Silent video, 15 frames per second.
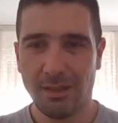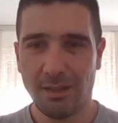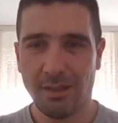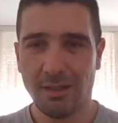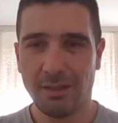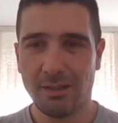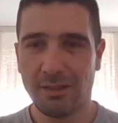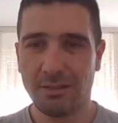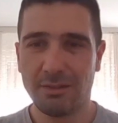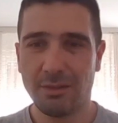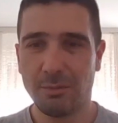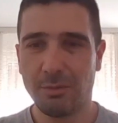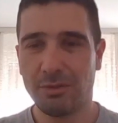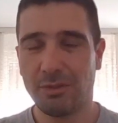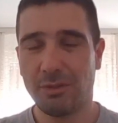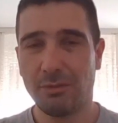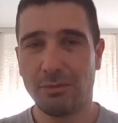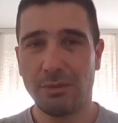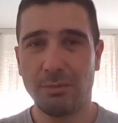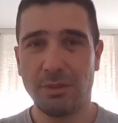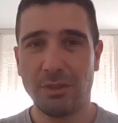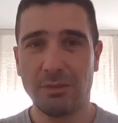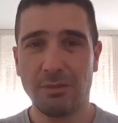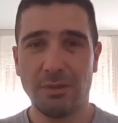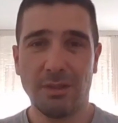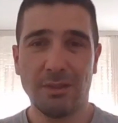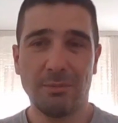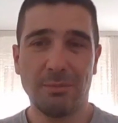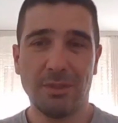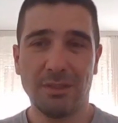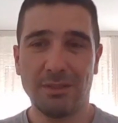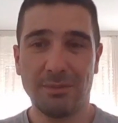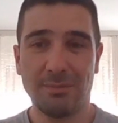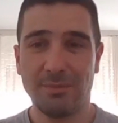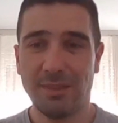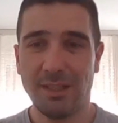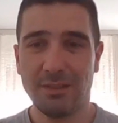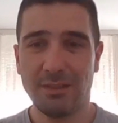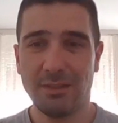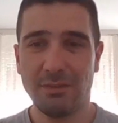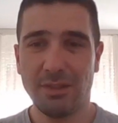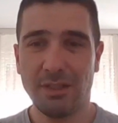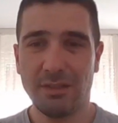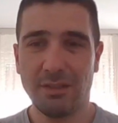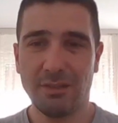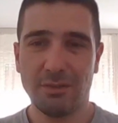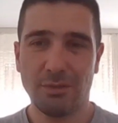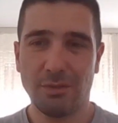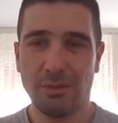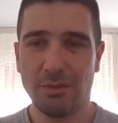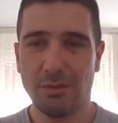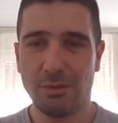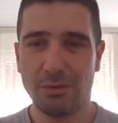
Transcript: yeah, he tested positive for marijuana, but that's the way it is, you know.